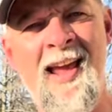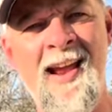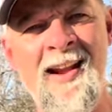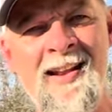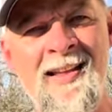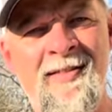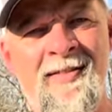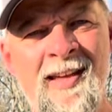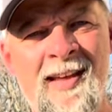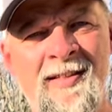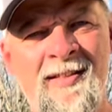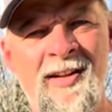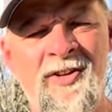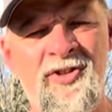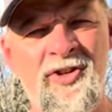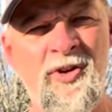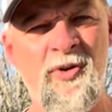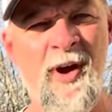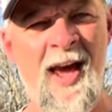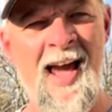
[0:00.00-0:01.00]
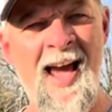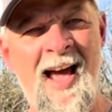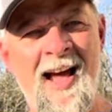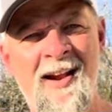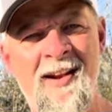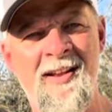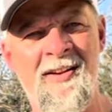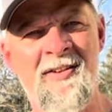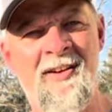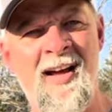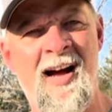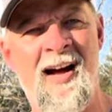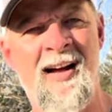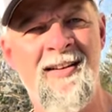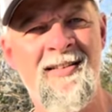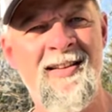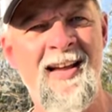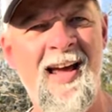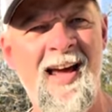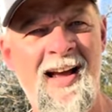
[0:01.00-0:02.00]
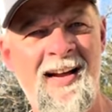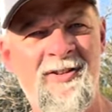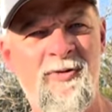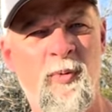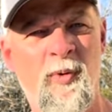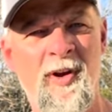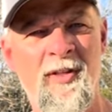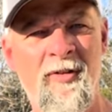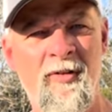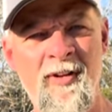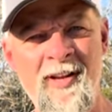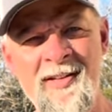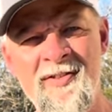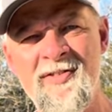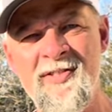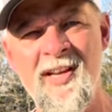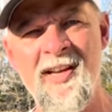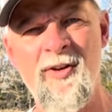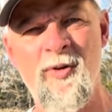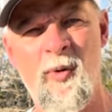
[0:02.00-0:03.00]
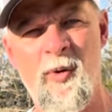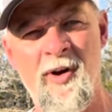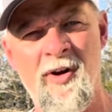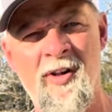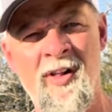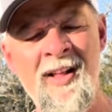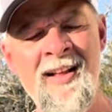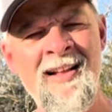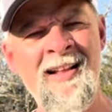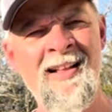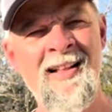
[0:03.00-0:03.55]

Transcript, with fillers: anything that you had in contact with linseed oil